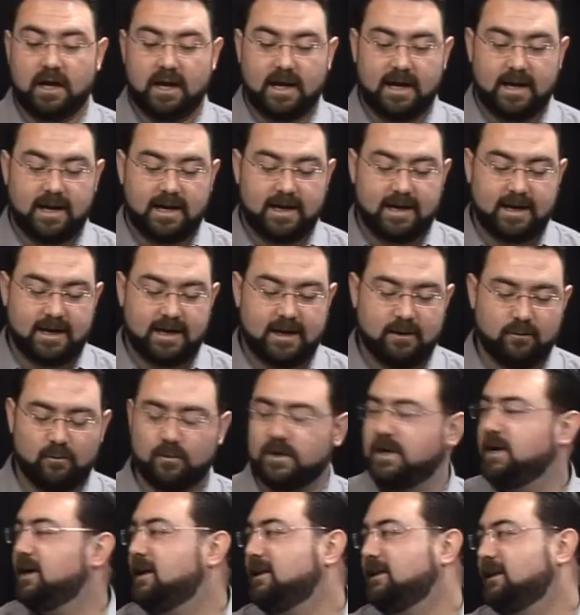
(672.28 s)

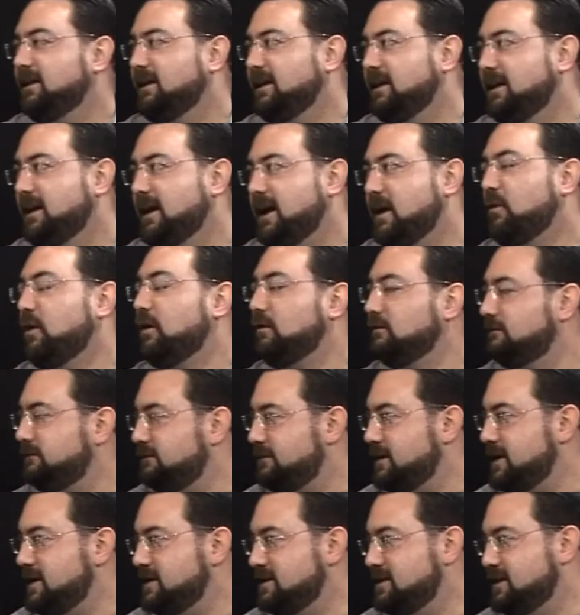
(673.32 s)
Well, our old
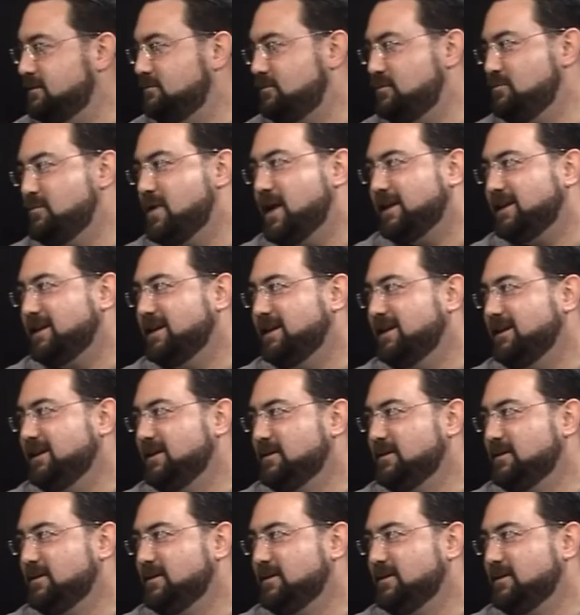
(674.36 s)
friend Deborah Manning.